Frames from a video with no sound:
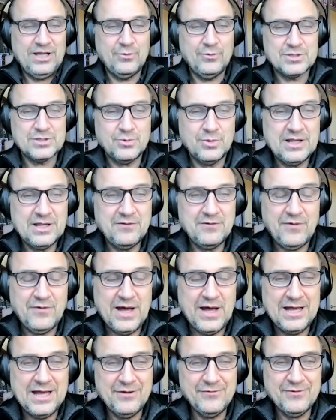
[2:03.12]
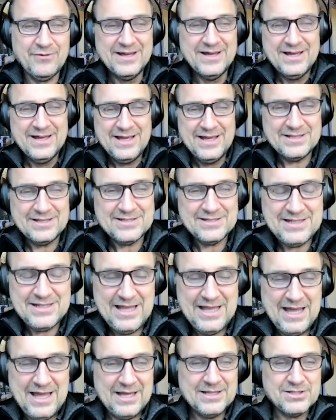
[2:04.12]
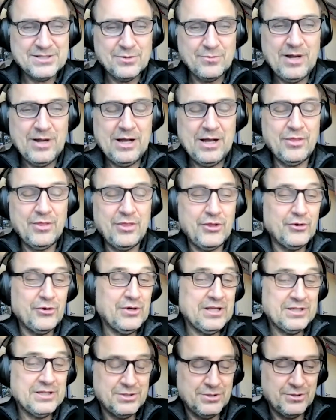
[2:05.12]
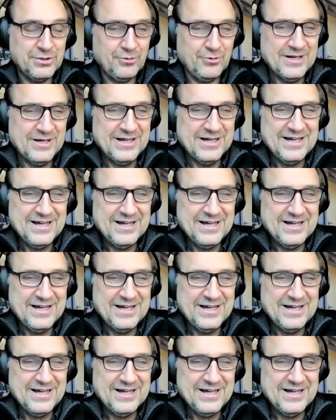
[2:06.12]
was 25, and today it's around 32.